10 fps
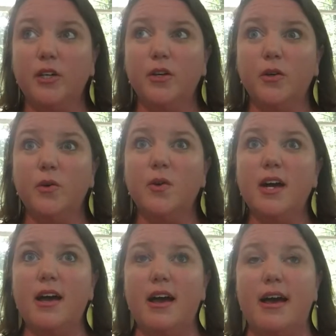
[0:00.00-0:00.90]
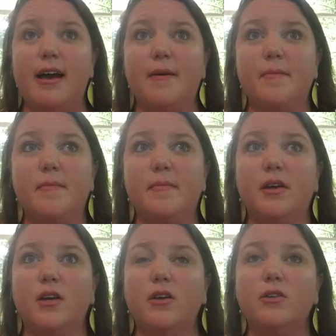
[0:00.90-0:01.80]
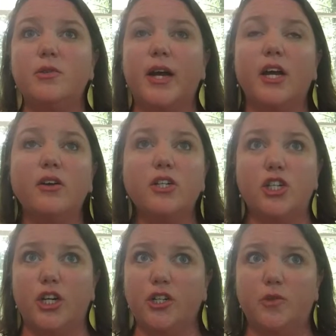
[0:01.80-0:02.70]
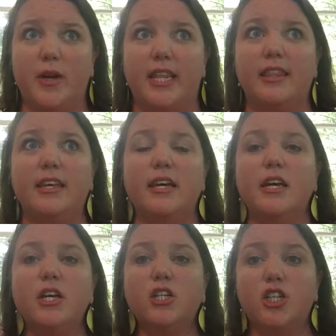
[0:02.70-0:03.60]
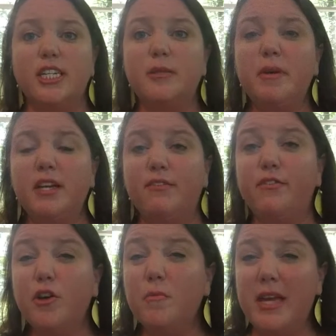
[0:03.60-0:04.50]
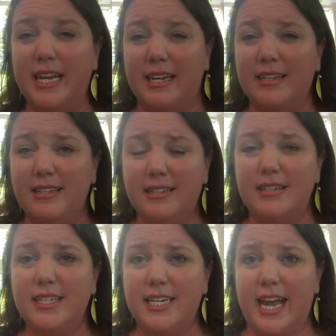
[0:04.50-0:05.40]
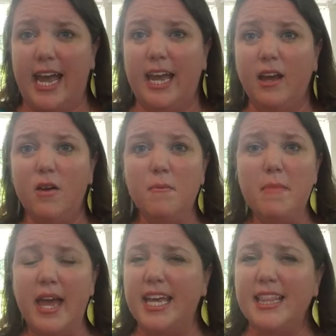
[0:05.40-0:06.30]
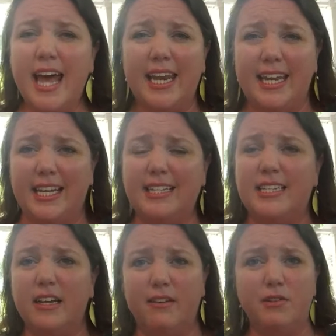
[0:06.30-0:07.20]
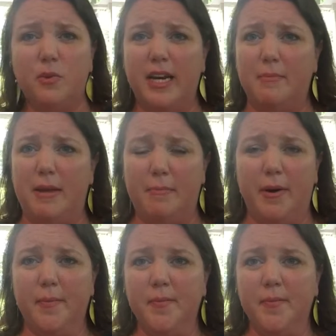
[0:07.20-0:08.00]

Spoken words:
Who do I go to church with? Just spend a few minutes today making that list of 20 people.